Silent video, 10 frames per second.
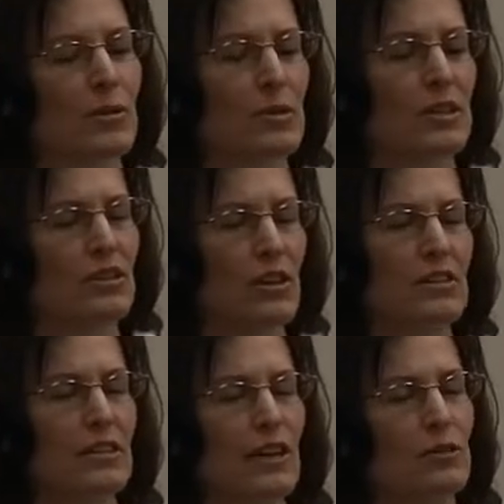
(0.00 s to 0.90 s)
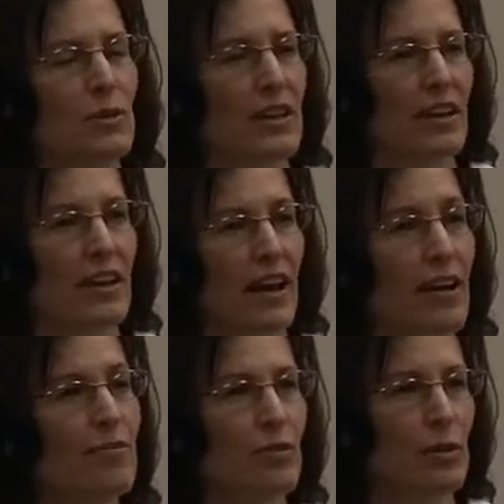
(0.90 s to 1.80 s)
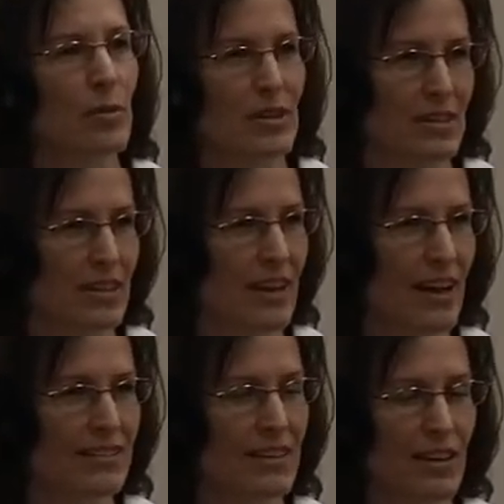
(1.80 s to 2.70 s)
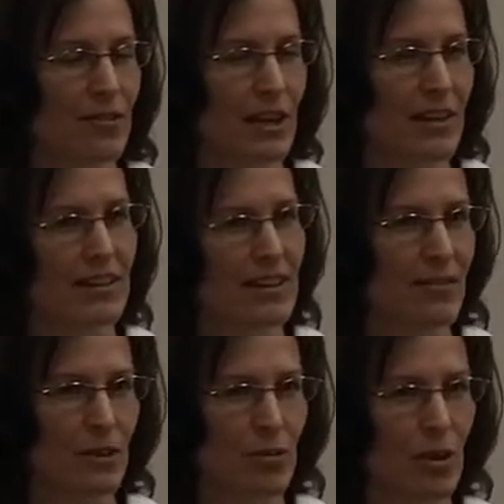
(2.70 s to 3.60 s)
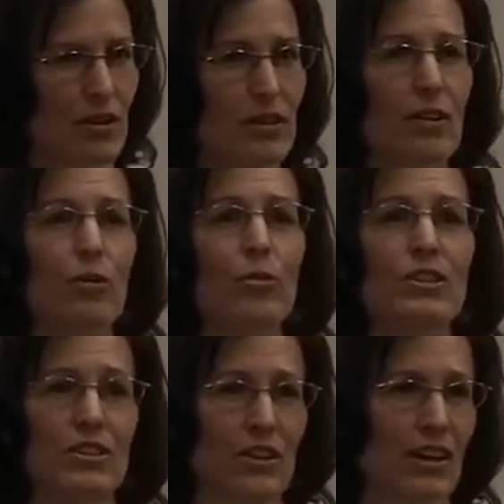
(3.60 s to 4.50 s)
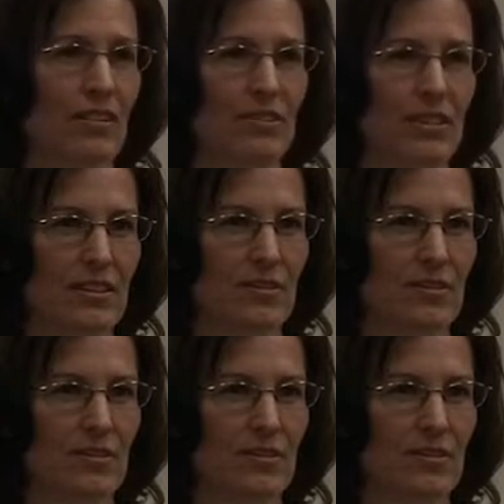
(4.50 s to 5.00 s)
"Mrs. Johnson tells me that every person has a gift they need to give to the world. What's your gift?"